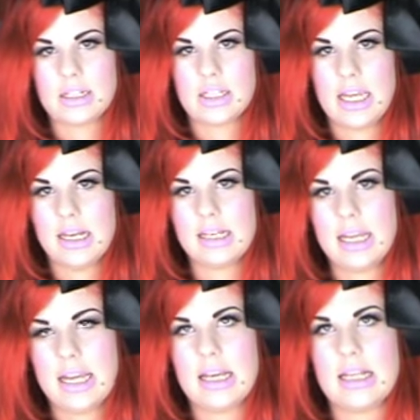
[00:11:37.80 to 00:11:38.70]
tint
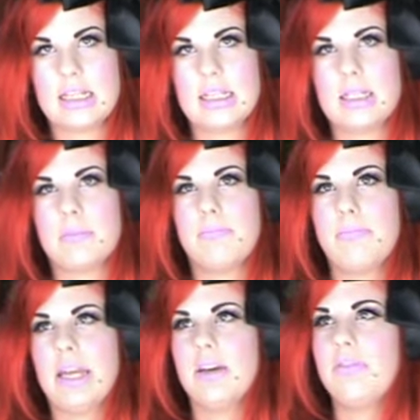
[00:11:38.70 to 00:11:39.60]
is
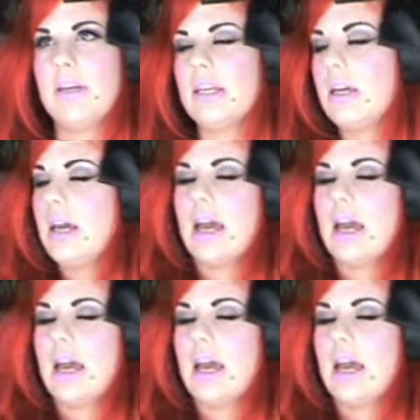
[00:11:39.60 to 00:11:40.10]
Benefit.